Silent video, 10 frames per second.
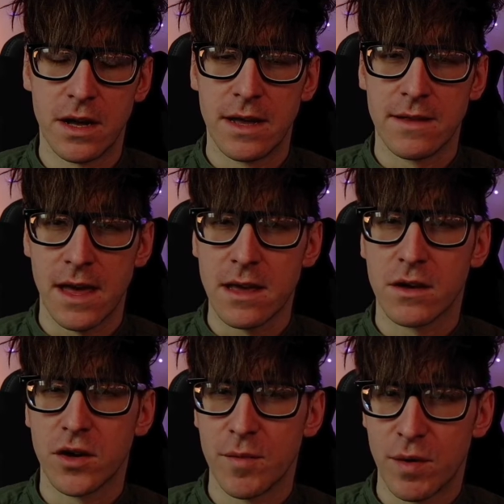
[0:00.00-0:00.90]
take
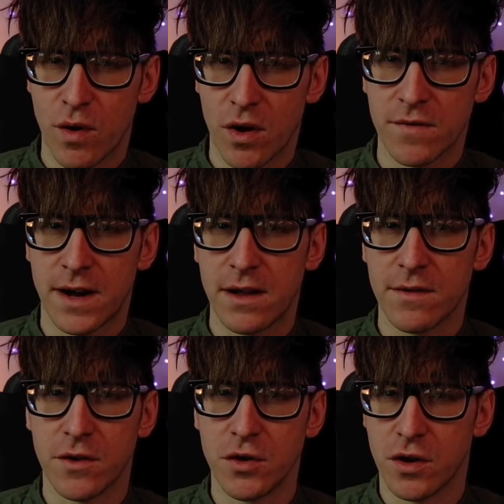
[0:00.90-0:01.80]
Adobe Rush files and
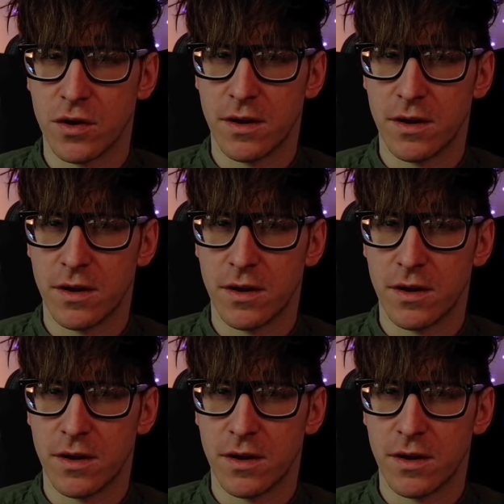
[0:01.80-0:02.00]
you could